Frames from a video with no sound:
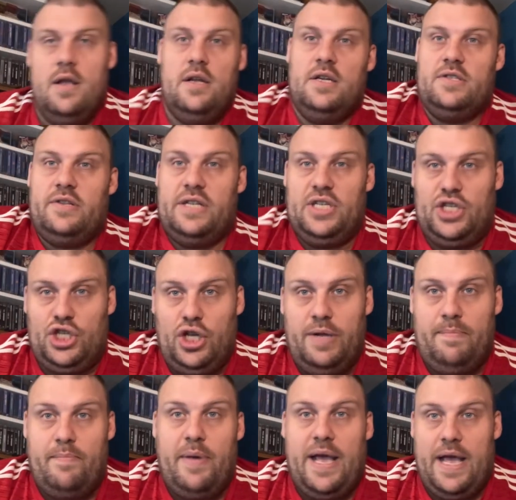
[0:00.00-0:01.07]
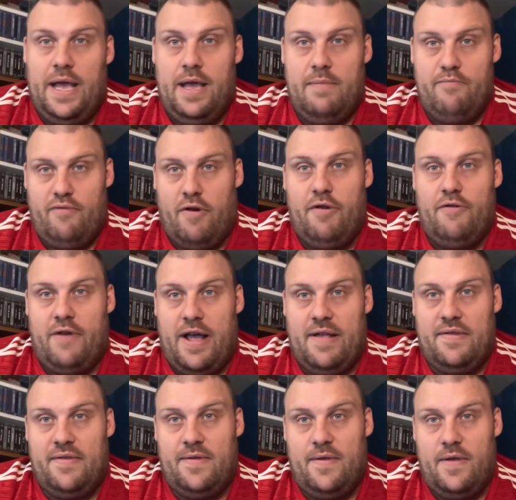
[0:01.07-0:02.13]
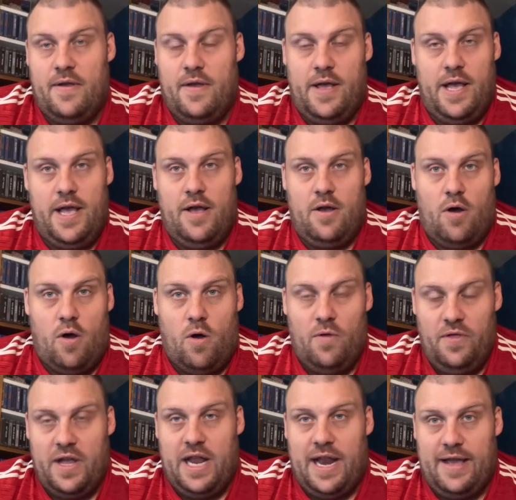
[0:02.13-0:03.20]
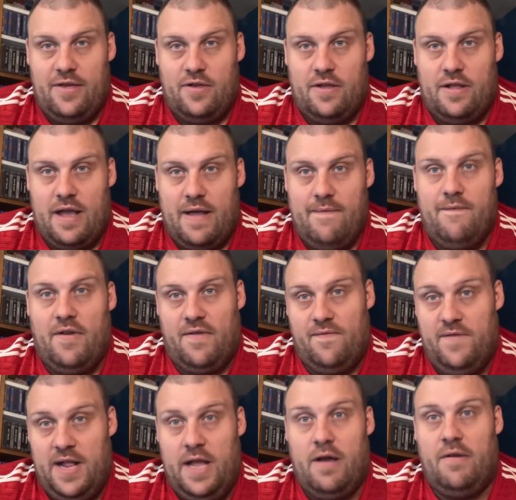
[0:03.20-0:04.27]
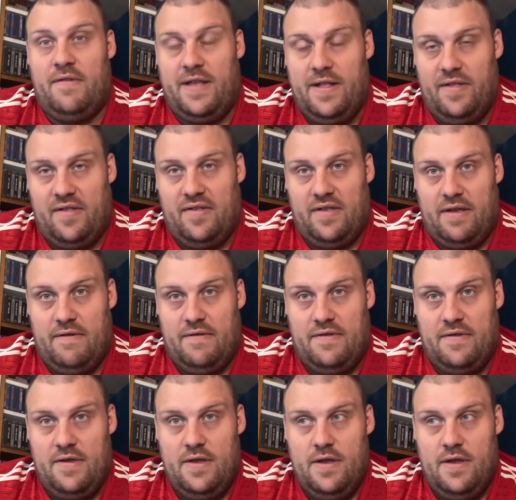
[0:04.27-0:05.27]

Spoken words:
So there should be progress on the collection and thus videos in the series